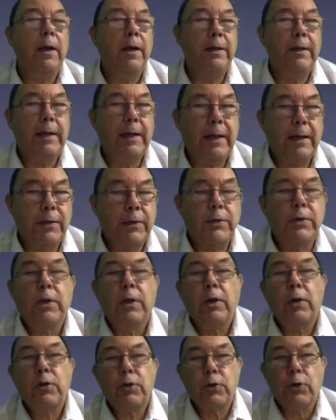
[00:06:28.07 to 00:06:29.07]
and it has
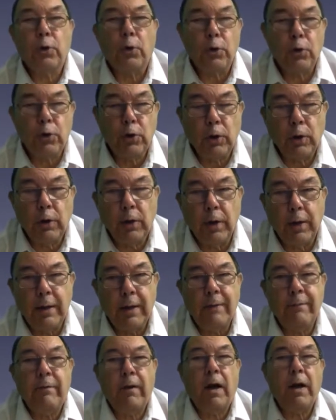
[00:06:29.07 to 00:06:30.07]
social
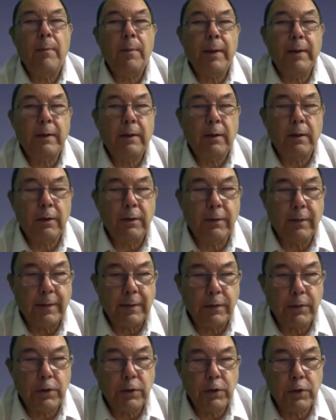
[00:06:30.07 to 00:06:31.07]
and environmental
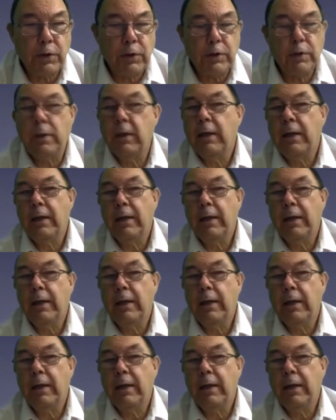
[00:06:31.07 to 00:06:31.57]
advantages.